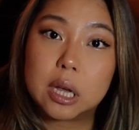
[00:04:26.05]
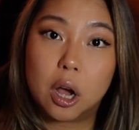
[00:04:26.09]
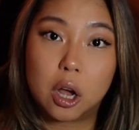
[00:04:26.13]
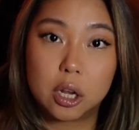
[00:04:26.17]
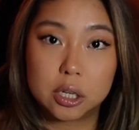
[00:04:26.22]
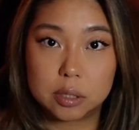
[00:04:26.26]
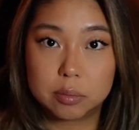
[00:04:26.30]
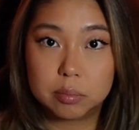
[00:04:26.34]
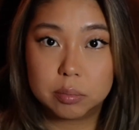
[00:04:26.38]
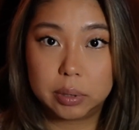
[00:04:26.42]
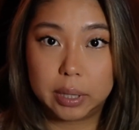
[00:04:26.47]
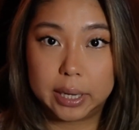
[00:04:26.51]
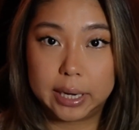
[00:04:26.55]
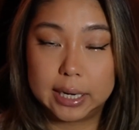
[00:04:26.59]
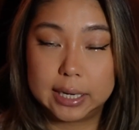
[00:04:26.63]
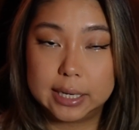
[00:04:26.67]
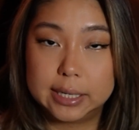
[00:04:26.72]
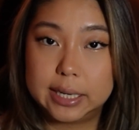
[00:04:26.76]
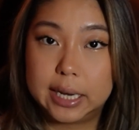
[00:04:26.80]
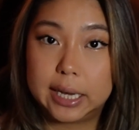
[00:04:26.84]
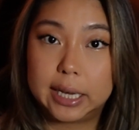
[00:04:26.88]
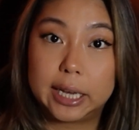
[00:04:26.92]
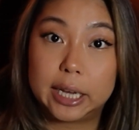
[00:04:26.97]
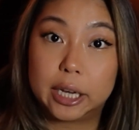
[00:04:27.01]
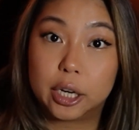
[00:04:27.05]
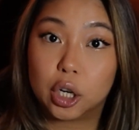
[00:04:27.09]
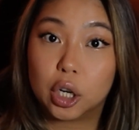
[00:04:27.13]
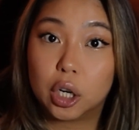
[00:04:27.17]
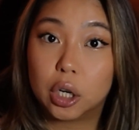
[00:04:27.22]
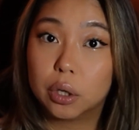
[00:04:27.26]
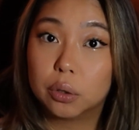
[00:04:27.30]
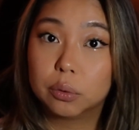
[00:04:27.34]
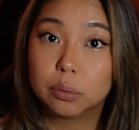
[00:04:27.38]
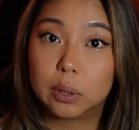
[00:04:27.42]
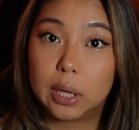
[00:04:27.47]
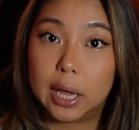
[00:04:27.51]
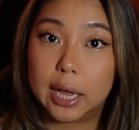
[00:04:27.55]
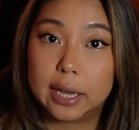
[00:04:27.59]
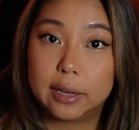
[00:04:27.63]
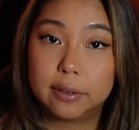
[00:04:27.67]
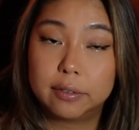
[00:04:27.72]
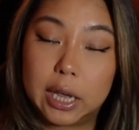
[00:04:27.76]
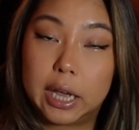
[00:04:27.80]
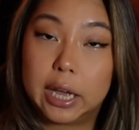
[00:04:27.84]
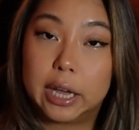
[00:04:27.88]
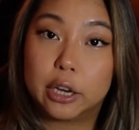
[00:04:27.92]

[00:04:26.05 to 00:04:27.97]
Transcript: contemplated taking her own life.